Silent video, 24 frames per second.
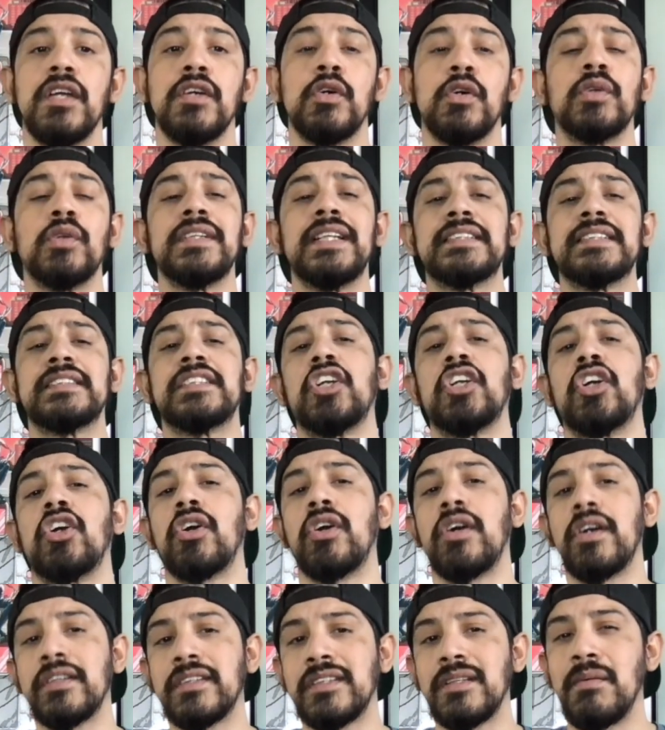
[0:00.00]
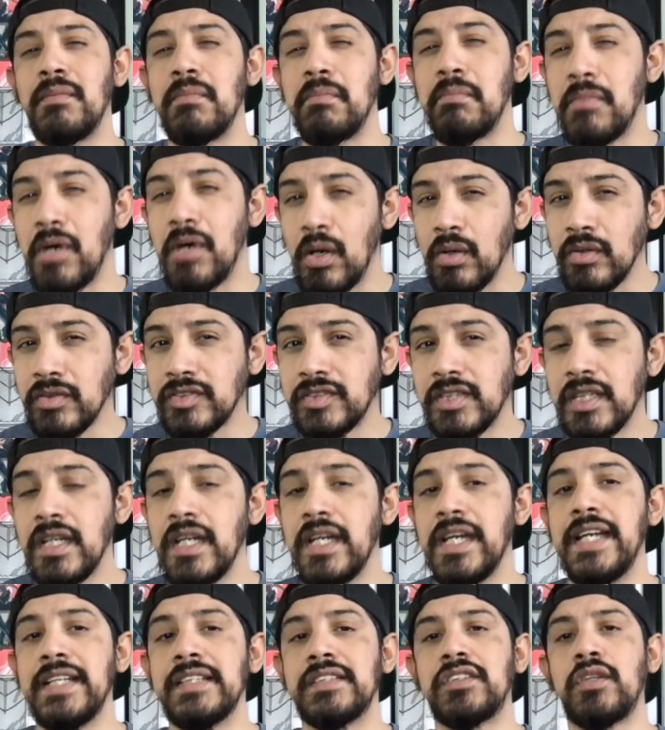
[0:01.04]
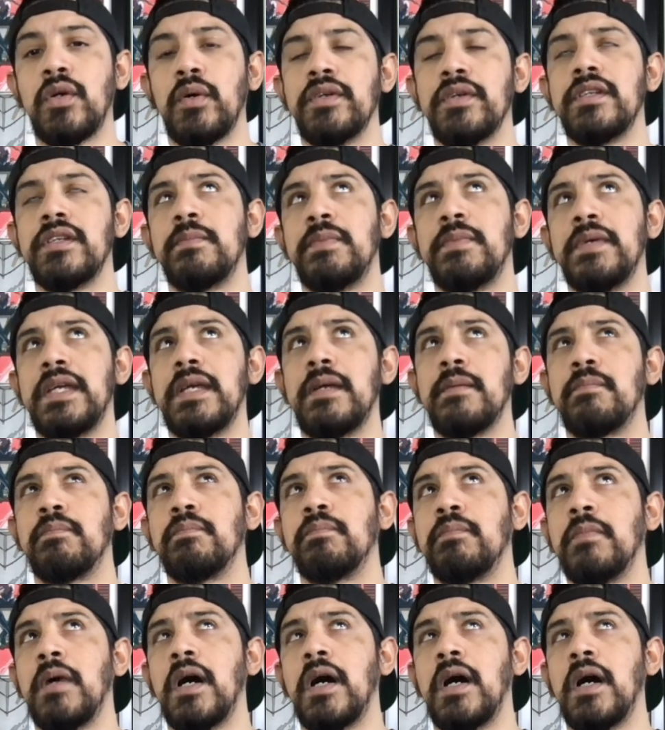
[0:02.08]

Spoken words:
the only thing that's going to hurt the most is going to be